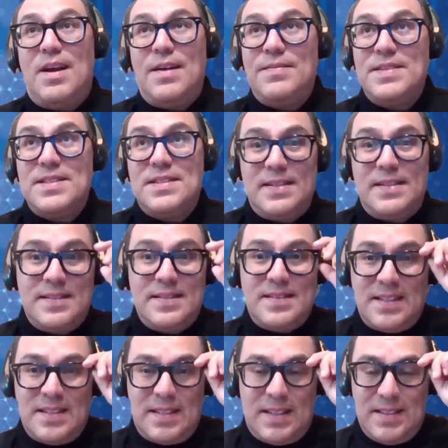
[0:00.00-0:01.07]
obviously
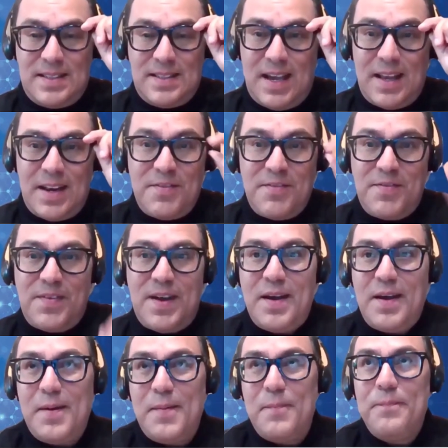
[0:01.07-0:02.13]
is kind of,
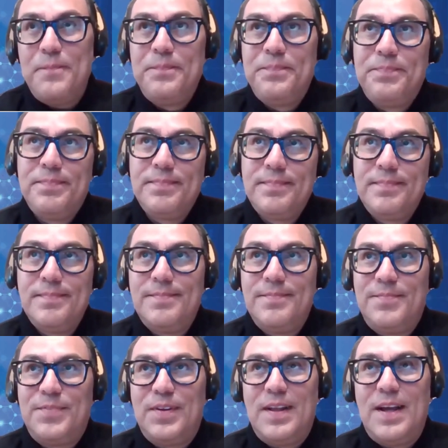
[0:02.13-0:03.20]

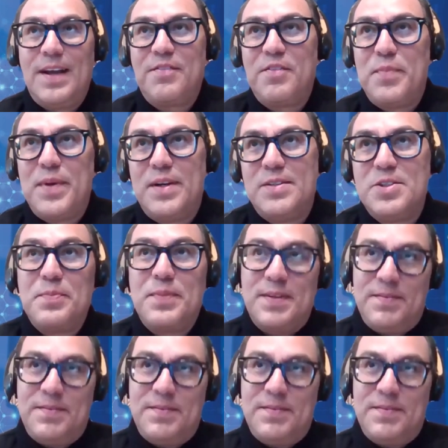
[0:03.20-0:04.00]
for lack of a better term,